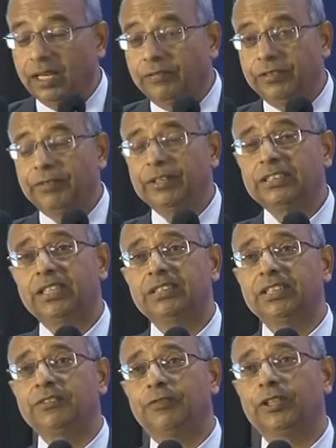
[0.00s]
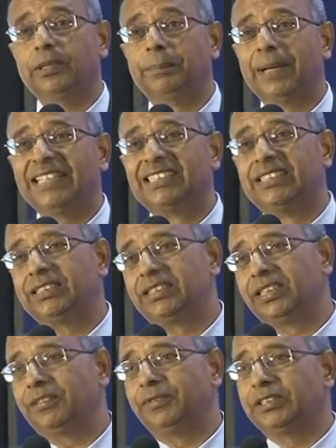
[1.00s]
We were searching for the best
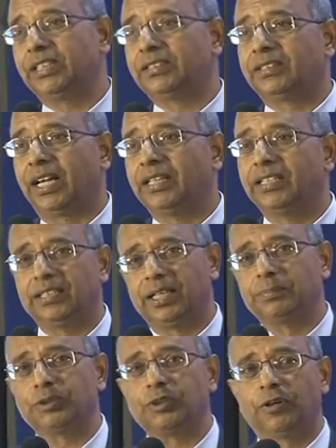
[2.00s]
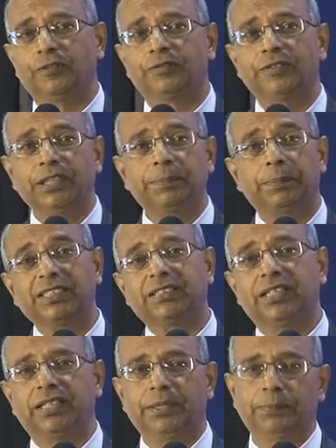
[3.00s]
district which has done in terms of the
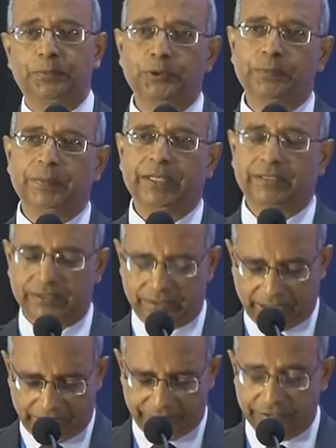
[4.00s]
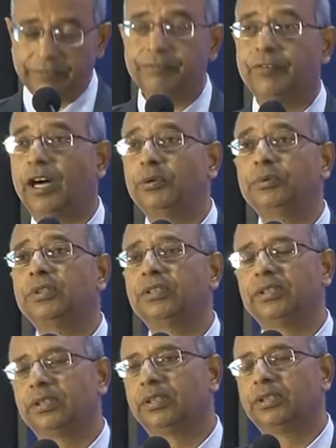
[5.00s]
percent improvement, and we found,
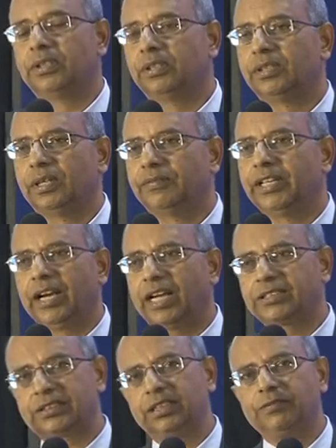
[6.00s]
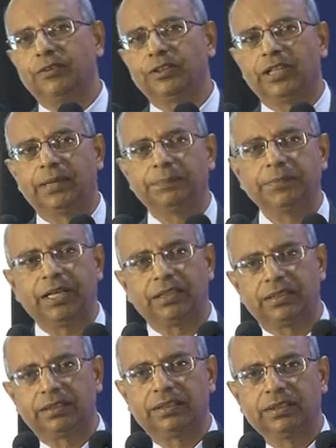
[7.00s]
we are asking for them that
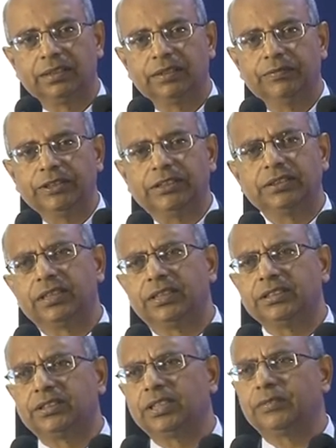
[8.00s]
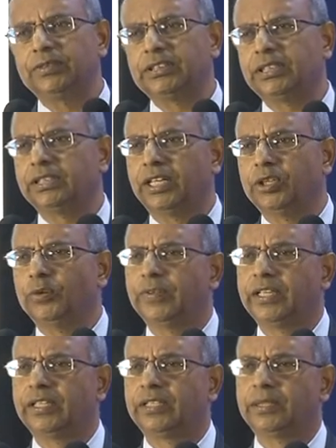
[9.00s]
which is the district which has
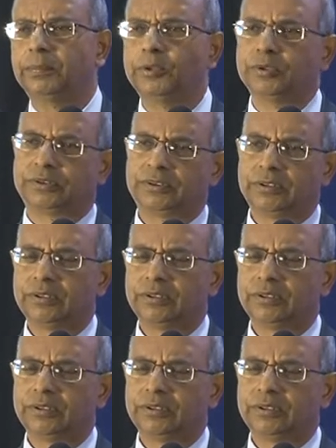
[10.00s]
innovated the most.